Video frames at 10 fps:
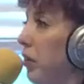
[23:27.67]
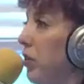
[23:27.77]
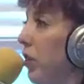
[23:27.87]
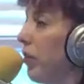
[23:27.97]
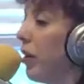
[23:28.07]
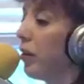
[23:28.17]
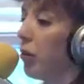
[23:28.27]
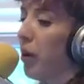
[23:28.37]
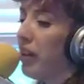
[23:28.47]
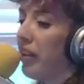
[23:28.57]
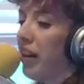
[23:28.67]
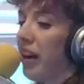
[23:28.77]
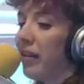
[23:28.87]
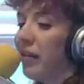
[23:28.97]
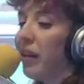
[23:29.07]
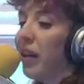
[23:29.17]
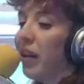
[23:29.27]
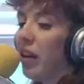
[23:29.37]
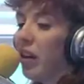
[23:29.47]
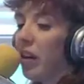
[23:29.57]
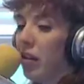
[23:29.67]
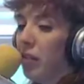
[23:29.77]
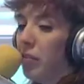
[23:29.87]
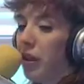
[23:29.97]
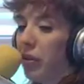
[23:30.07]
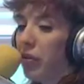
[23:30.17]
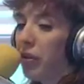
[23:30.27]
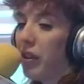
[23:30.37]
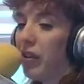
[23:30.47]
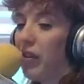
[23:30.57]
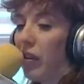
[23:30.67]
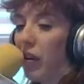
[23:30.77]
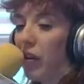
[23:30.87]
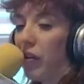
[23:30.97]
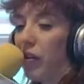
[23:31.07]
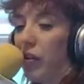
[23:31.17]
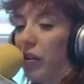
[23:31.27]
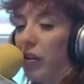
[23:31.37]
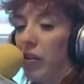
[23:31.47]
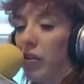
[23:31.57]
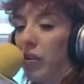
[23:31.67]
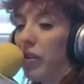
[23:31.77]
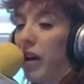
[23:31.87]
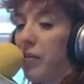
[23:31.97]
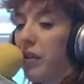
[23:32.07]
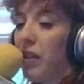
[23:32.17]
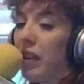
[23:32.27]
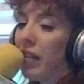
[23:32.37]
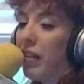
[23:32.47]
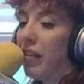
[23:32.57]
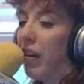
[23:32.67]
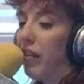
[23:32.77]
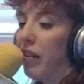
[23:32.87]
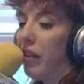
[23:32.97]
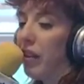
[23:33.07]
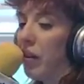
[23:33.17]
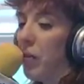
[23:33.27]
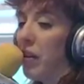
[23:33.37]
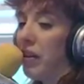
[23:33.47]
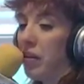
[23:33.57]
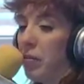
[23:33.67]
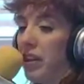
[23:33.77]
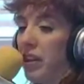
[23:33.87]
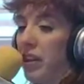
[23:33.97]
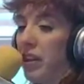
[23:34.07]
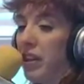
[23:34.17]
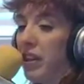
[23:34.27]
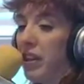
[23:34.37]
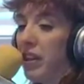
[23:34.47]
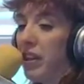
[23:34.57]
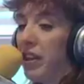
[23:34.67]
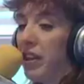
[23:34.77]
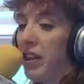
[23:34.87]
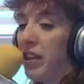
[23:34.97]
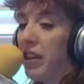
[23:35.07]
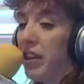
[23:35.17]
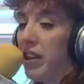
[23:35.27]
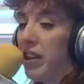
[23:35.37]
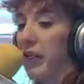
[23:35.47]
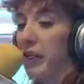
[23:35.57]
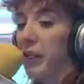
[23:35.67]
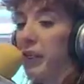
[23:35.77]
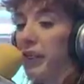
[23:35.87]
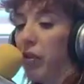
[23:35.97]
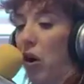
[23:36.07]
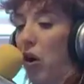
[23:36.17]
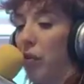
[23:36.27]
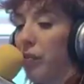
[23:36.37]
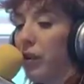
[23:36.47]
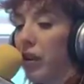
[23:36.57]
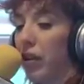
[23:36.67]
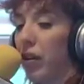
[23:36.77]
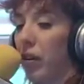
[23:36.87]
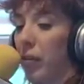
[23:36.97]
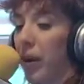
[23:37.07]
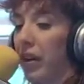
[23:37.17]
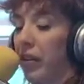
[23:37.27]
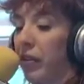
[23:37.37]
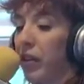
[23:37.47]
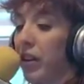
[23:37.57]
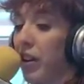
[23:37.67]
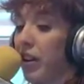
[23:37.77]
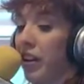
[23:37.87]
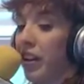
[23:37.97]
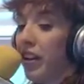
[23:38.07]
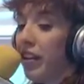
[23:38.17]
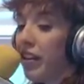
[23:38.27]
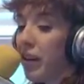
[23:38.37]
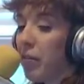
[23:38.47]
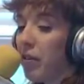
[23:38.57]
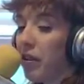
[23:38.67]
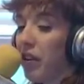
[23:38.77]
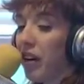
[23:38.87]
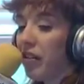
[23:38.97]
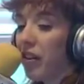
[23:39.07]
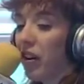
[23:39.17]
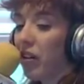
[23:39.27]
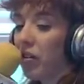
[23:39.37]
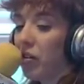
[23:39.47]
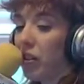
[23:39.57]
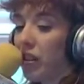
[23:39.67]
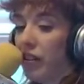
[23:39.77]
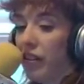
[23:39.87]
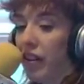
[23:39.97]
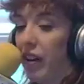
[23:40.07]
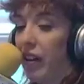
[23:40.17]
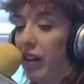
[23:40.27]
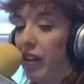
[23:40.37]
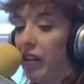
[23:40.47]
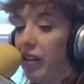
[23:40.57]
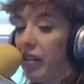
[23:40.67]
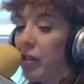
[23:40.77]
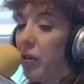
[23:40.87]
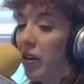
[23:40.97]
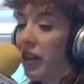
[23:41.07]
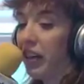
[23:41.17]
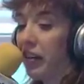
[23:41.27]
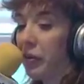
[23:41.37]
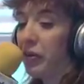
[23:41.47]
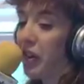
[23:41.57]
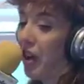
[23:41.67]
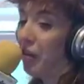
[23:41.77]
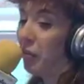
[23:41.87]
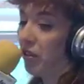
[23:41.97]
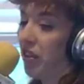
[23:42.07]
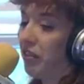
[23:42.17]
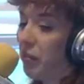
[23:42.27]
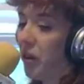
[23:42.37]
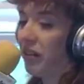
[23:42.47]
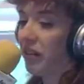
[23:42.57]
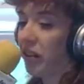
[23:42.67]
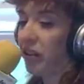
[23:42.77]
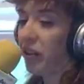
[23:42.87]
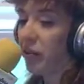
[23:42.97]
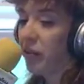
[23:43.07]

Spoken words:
shows otherwise. And I was reading this article in the New York Times. I think it's obviously an opinion piece. University of San Francisco School of Law, Laura Bazelon, and the title of the article is Kamala Harris was not a progressive prosecutor.